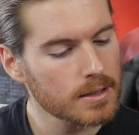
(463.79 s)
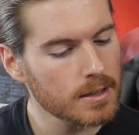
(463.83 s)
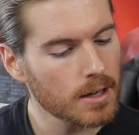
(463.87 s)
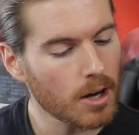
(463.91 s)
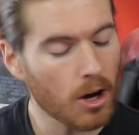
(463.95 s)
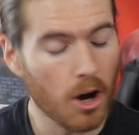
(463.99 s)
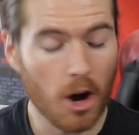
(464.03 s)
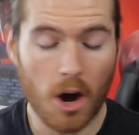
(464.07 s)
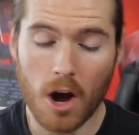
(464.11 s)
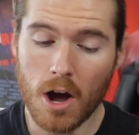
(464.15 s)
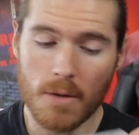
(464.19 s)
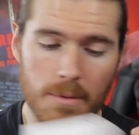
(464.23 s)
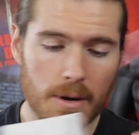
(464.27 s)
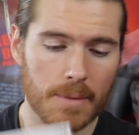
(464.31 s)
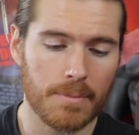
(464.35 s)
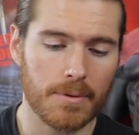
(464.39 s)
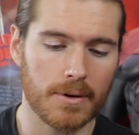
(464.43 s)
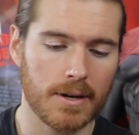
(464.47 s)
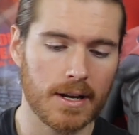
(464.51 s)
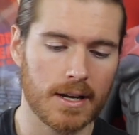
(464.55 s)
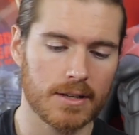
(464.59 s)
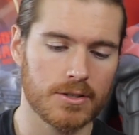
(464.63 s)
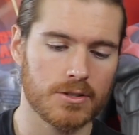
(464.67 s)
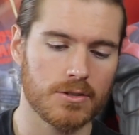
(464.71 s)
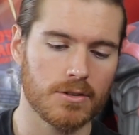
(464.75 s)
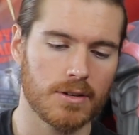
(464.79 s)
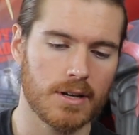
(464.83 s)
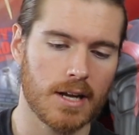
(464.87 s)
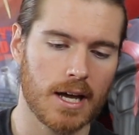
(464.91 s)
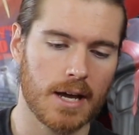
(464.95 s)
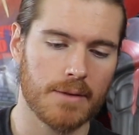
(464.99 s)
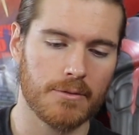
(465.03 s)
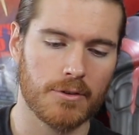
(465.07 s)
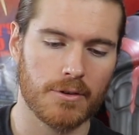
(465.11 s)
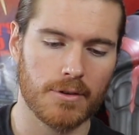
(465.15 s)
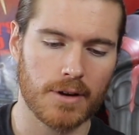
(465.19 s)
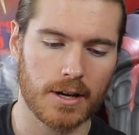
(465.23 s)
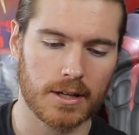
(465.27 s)
I hope I pronounced your
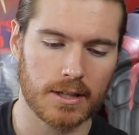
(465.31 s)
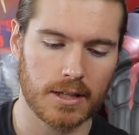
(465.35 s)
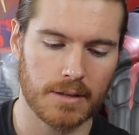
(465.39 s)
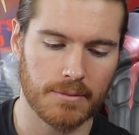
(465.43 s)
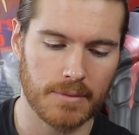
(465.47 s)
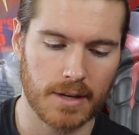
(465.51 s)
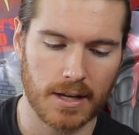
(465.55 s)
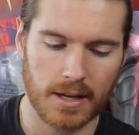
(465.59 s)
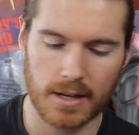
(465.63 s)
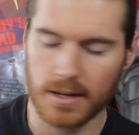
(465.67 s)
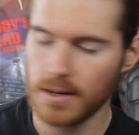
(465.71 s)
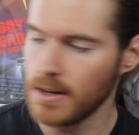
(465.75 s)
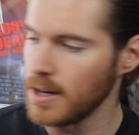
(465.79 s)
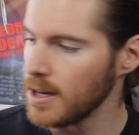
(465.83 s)
name correctly, man.